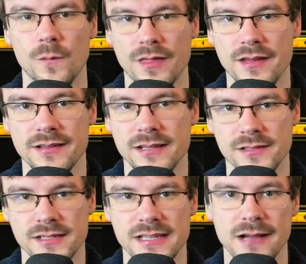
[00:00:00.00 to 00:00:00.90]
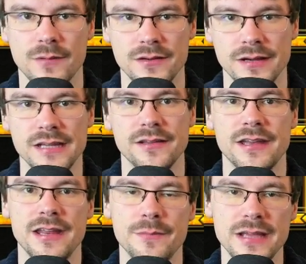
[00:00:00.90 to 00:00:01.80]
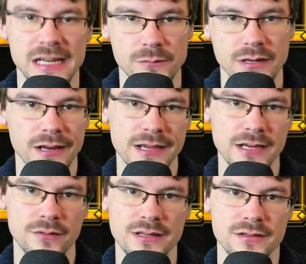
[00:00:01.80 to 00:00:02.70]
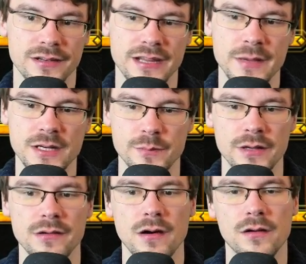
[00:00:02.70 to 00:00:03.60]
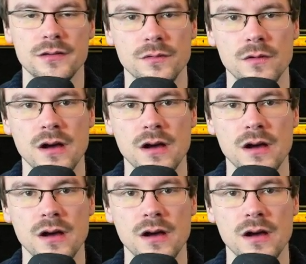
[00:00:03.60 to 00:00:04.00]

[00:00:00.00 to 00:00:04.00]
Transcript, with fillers: We then get the stack when you hit an enemy, it will increase your damage but also